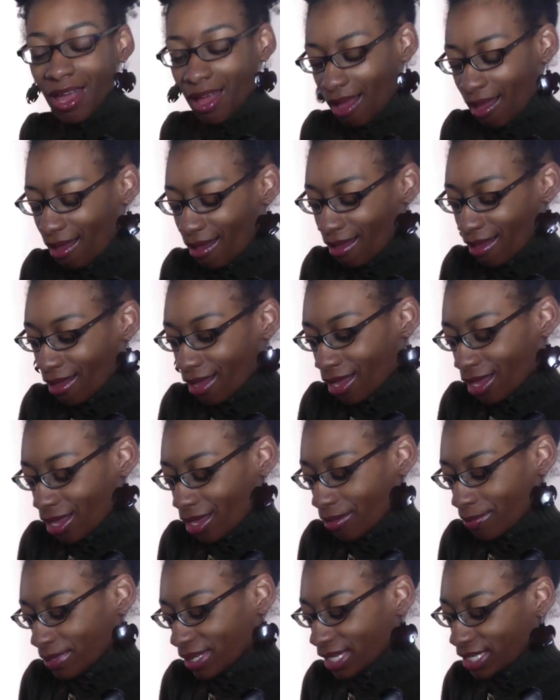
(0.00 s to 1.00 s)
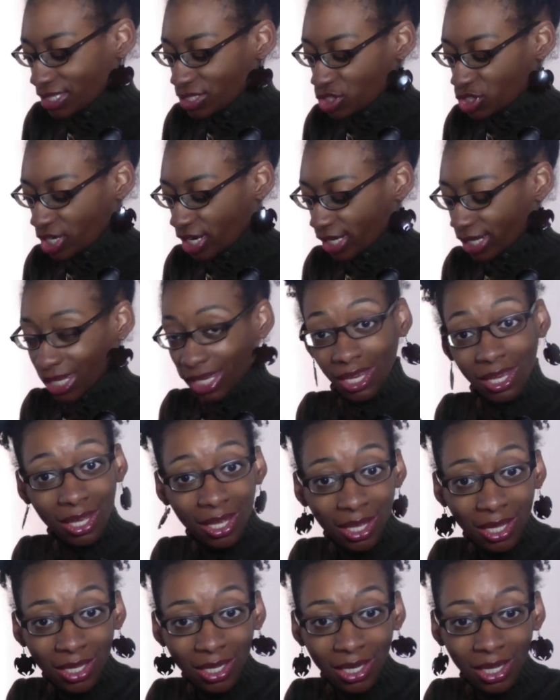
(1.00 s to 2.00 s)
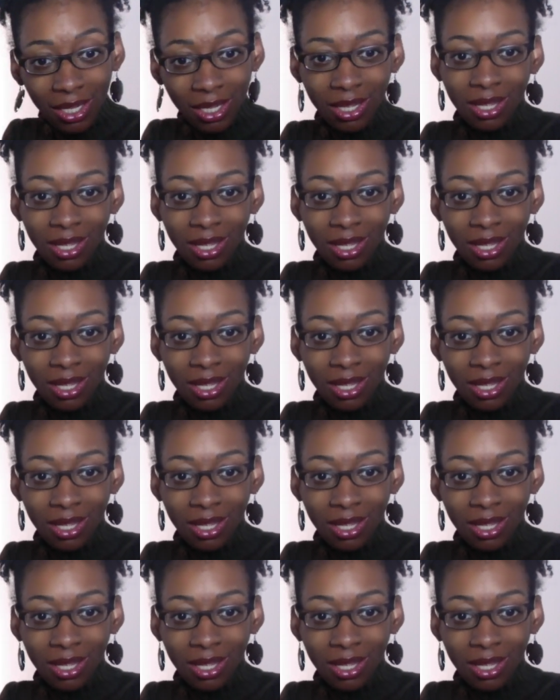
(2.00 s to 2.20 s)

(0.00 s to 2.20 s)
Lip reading: Let's check in